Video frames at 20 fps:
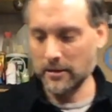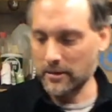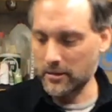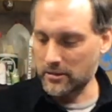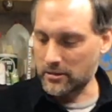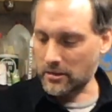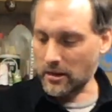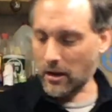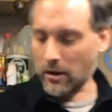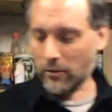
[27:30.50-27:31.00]

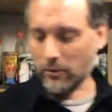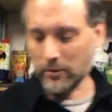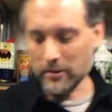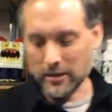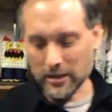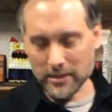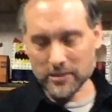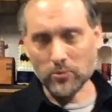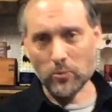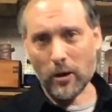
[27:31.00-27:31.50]
So
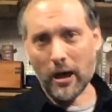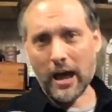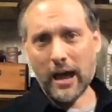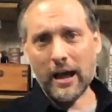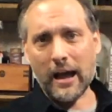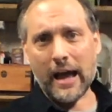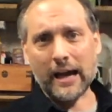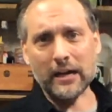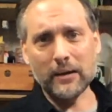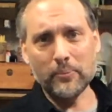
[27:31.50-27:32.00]
this way
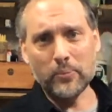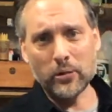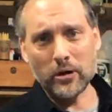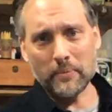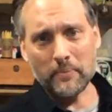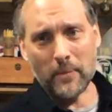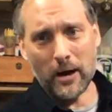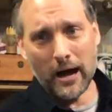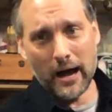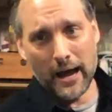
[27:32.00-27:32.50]
I can put
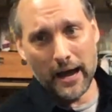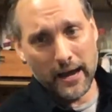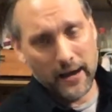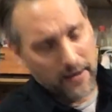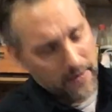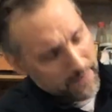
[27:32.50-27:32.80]
my